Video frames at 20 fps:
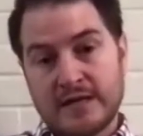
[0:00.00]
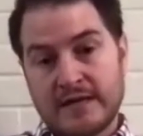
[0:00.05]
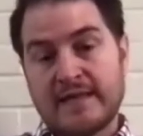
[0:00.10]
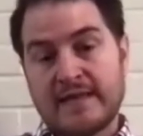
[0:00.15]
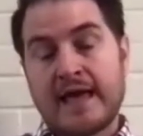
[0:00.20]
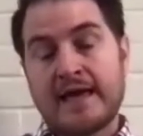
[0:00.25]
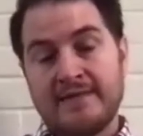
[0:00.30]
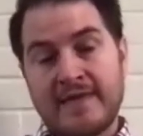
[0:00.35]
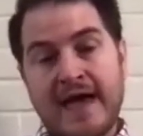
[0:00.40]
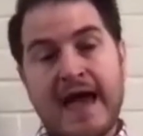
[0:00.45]
and
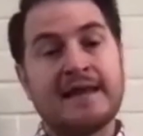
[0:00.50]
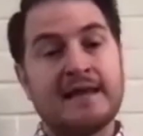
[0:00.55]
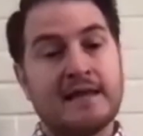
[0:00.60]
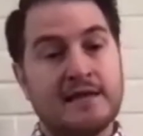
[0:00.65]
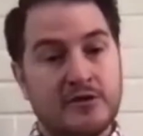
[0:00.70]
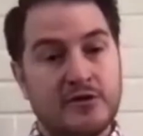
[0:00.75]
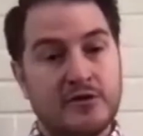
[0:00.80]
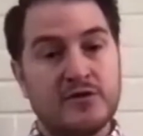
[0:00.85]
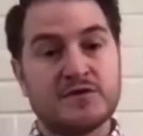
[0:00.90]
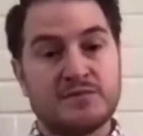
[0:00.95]
that
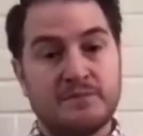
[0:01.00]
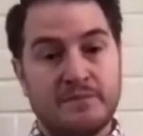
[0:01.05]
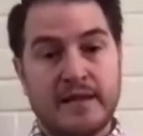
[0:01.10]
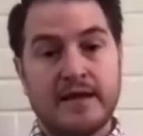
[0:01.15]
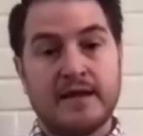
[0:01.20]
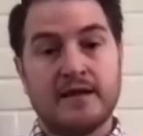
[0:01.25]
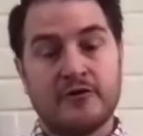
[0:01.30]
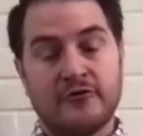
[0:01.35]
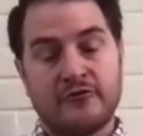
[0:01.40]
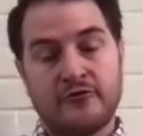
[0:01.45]
end use
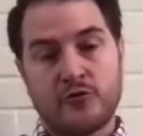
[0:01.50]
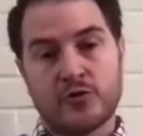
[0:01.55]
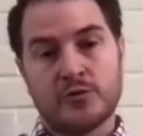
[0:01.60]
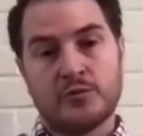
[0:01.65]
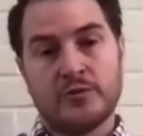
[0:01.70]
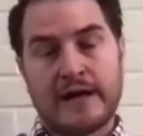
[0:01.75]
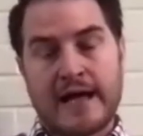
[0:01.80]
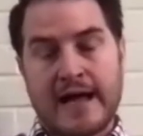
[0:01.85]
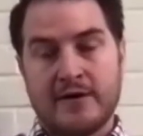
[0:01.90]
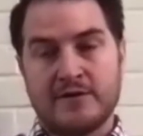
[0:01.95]
being
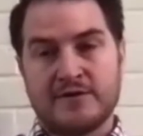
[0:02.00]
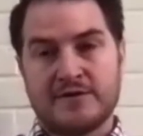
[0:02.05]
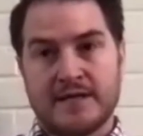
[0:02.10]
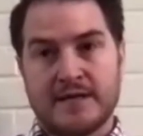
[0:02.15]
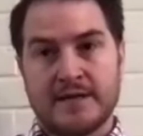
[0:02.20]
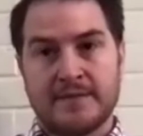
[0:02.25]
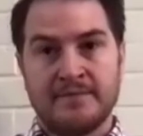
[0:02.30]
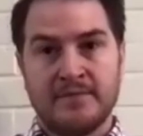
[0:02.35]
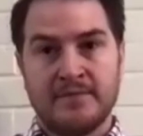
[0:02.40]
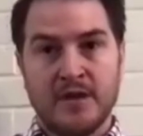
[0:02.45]
affordable
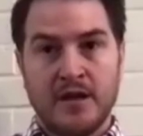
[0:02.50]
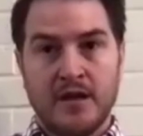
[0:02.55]
housing.